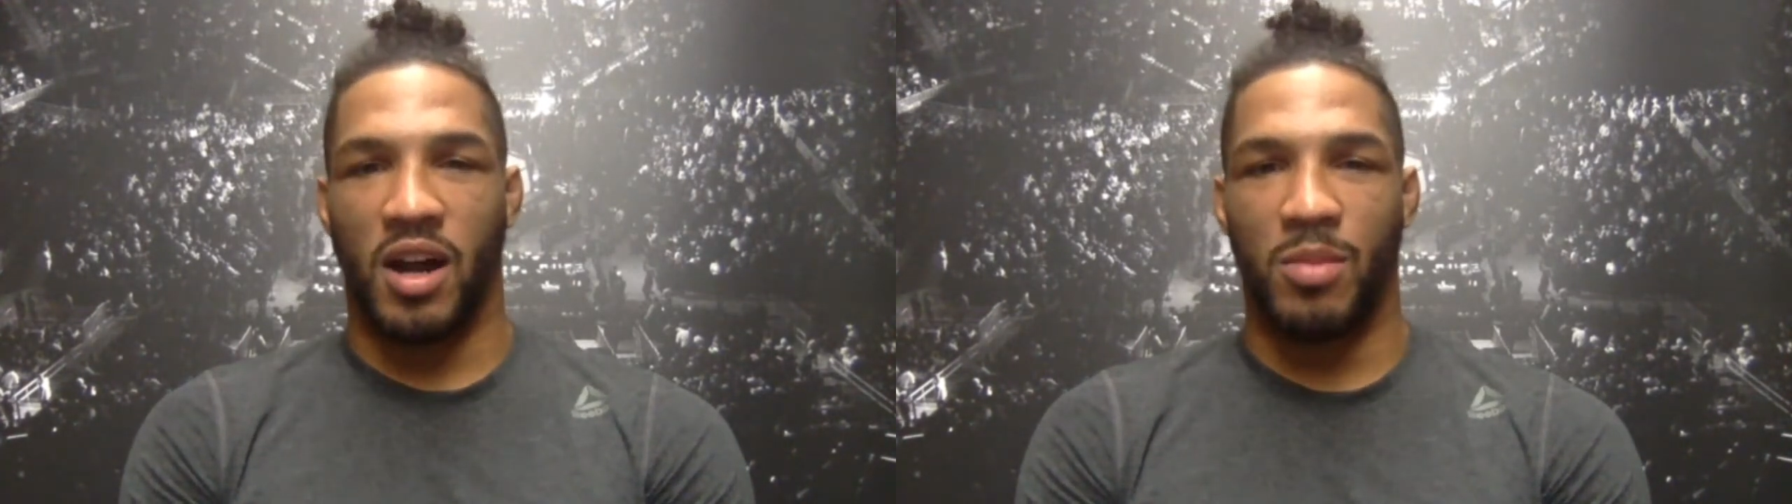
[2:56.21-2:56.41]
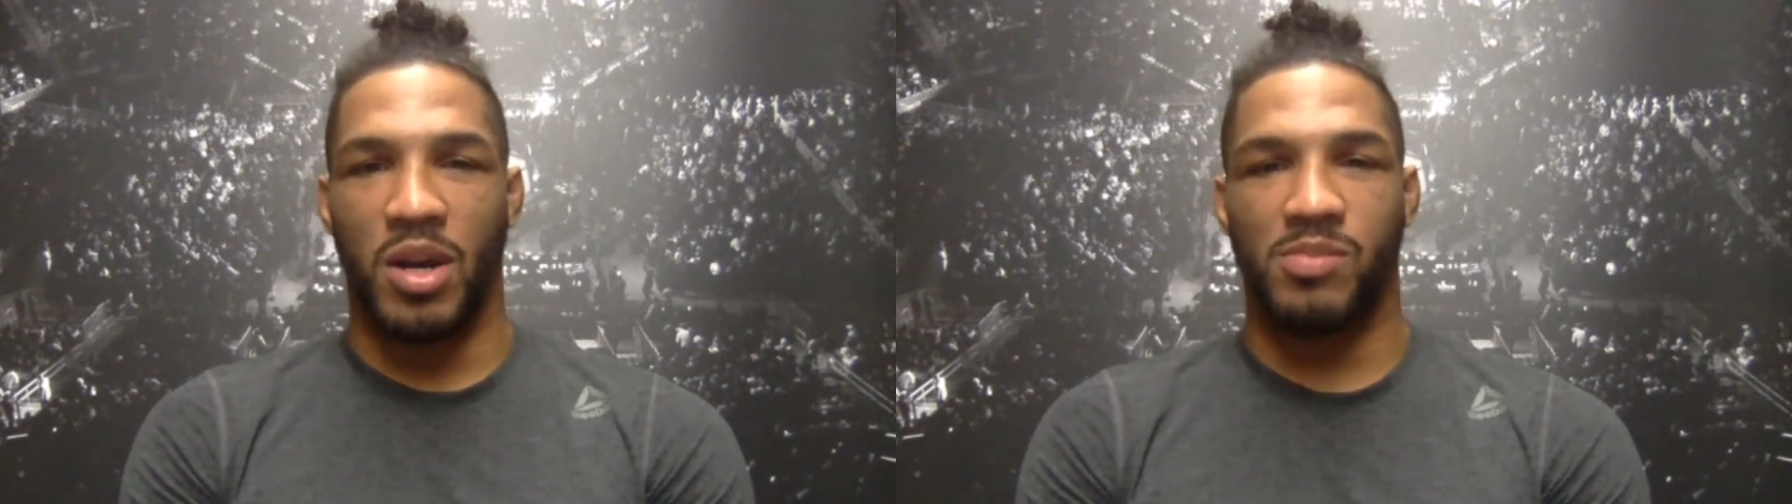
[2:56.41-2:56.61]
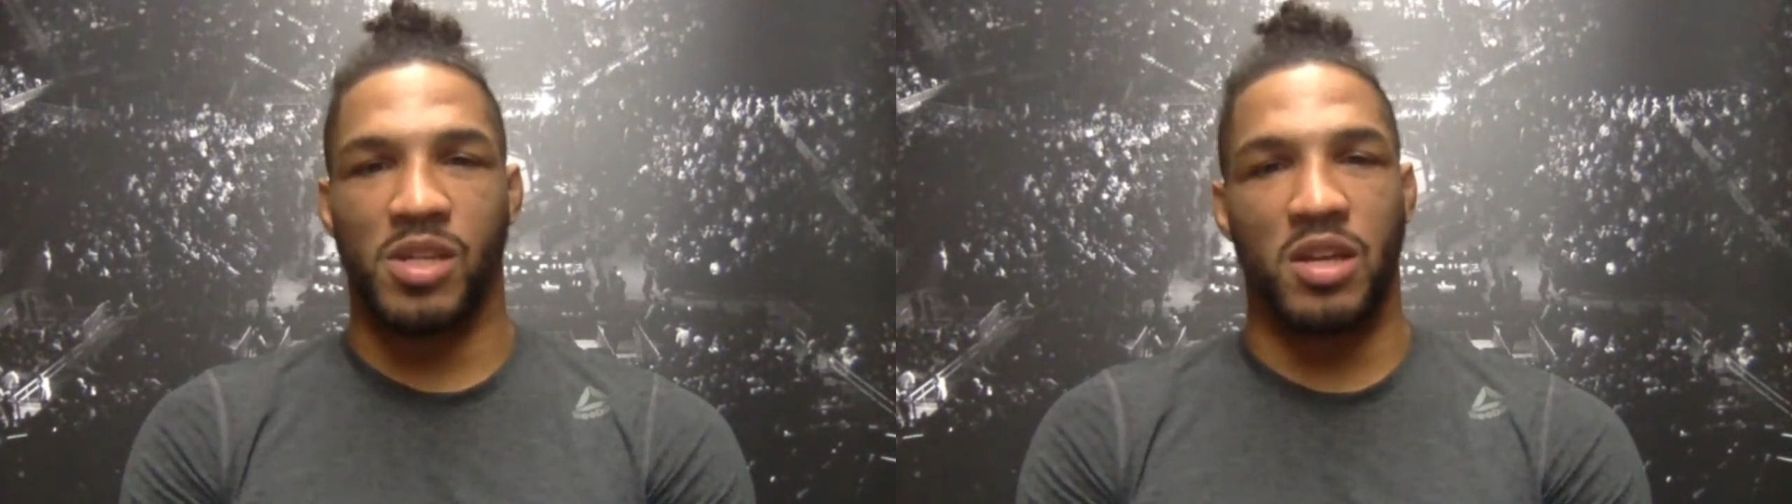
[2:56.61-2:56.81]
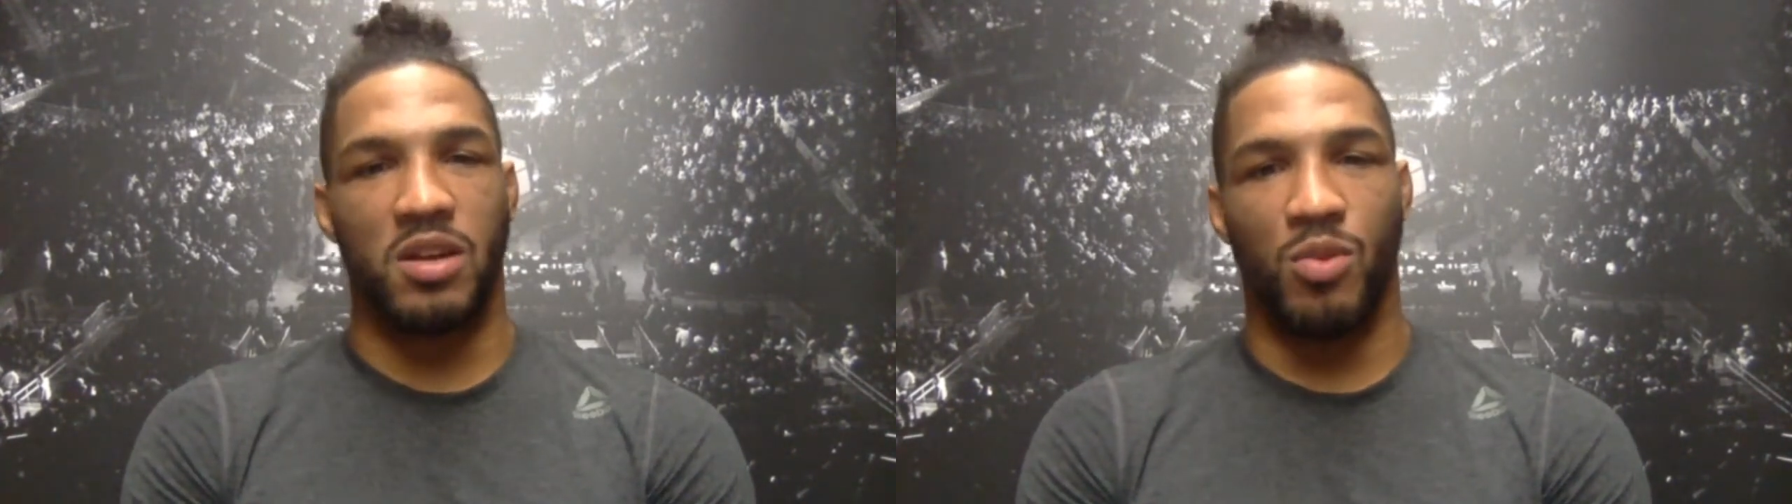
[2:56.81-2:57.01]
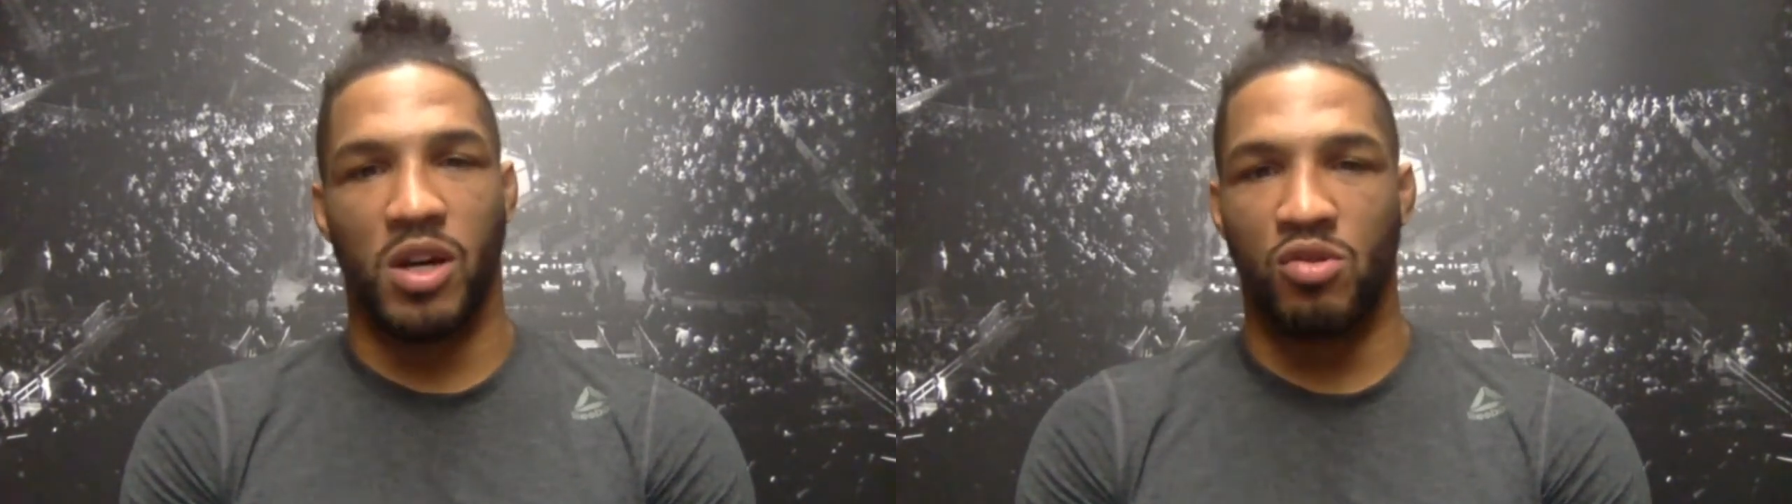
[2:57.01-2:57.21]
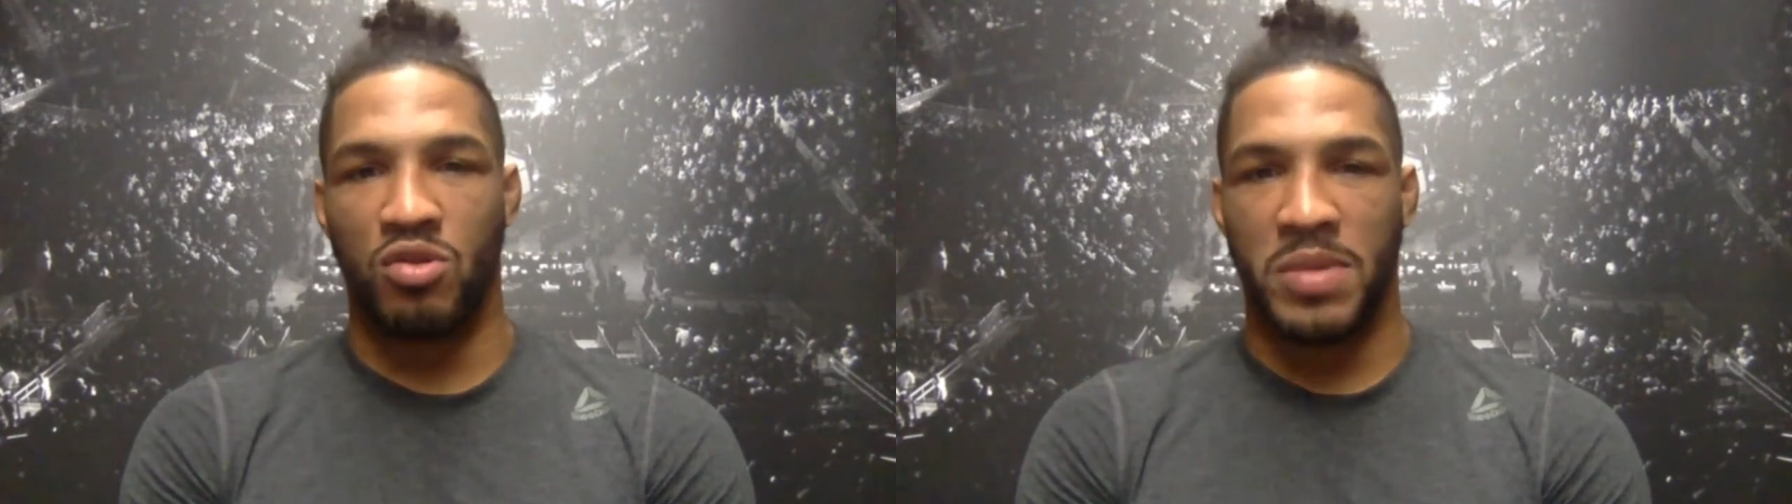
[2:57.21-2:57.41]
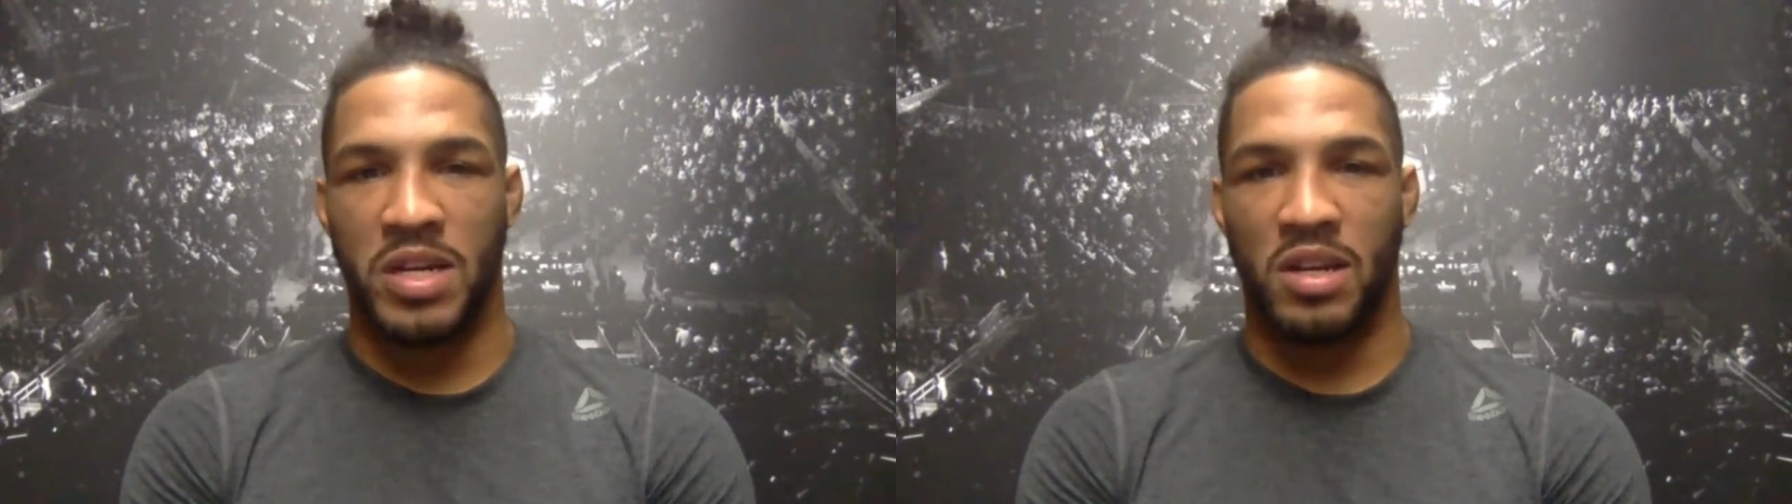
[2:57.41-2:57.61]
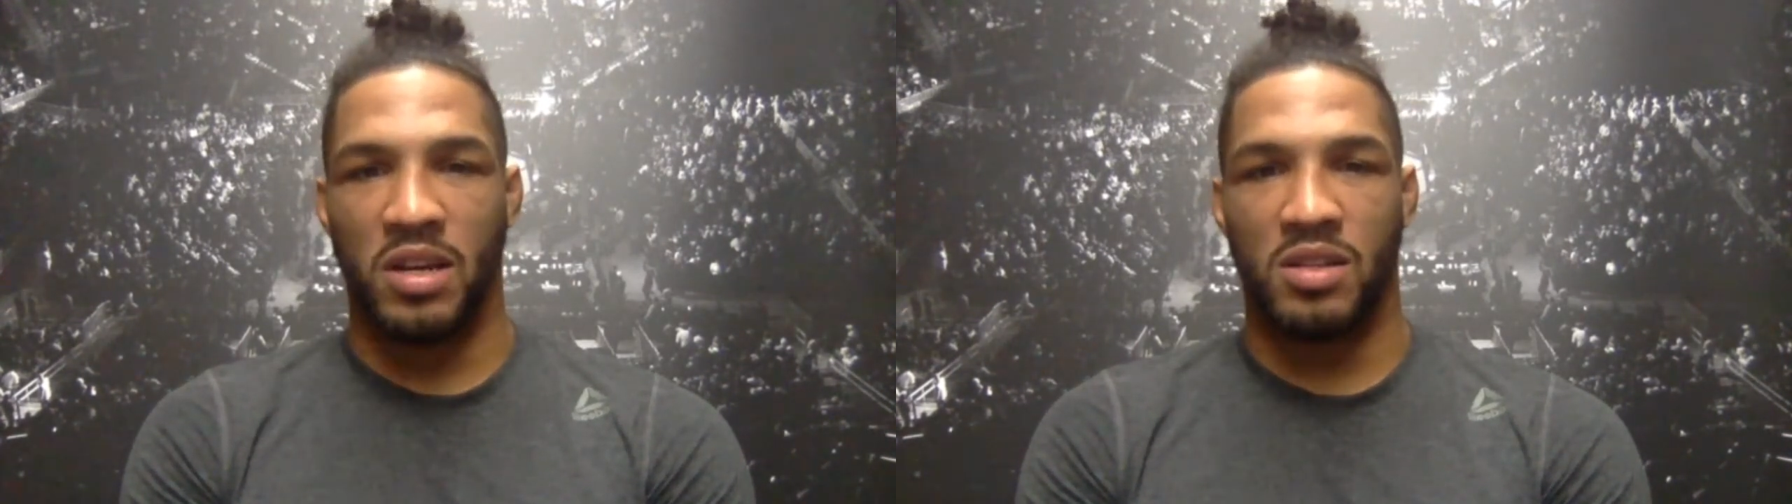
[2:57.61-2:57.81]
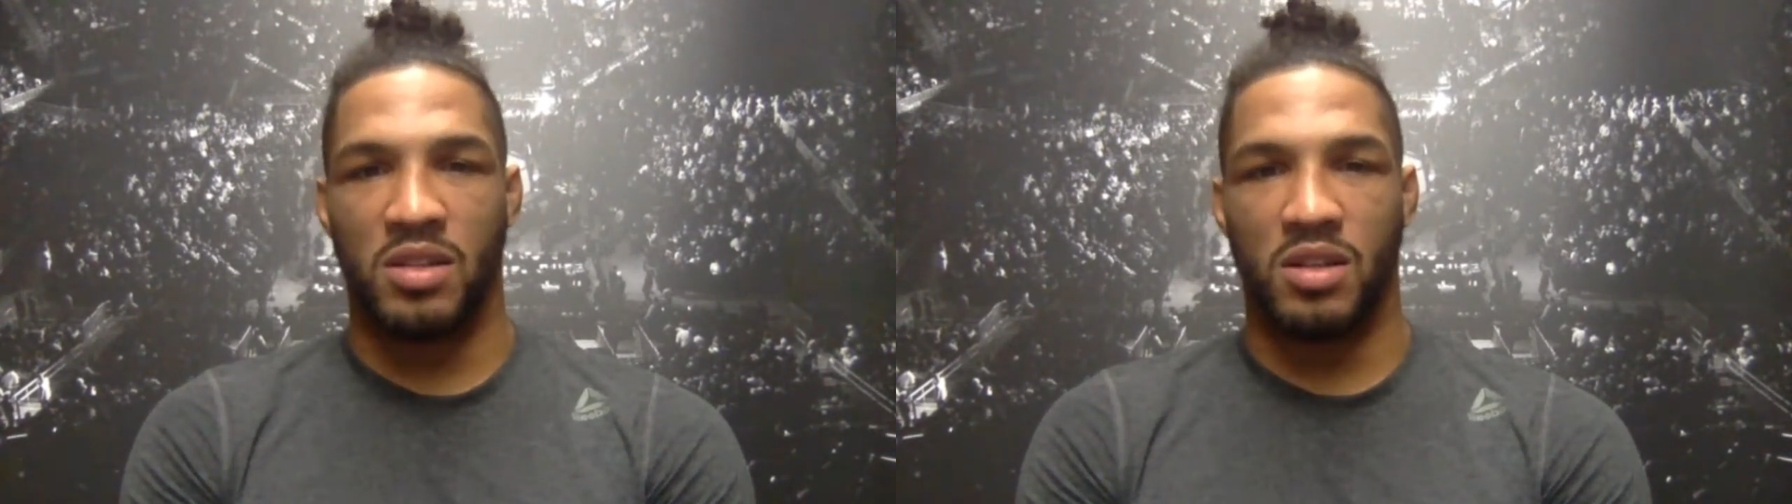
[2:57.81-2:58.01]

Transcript: coming up, seeing what Usman did